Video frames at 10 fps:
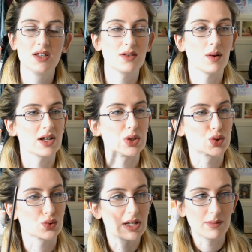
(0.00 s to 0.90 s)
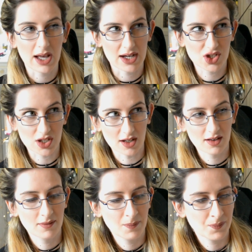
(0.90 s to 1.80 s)
So like a dream catcher,
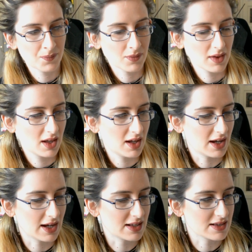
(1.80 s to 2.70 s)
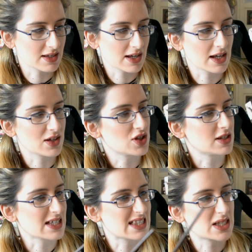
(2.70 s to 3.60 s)
and it just
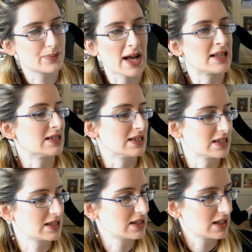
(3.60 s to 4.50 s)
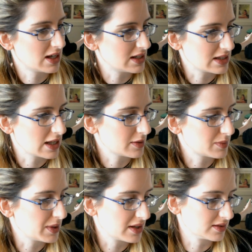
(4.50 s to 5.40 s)
expands as it gets
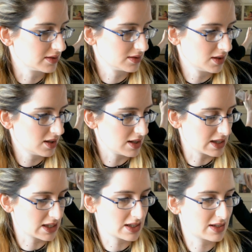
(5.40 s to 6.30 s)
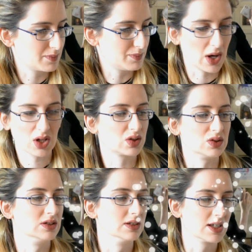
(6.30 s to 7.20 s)
bigger and sparkles.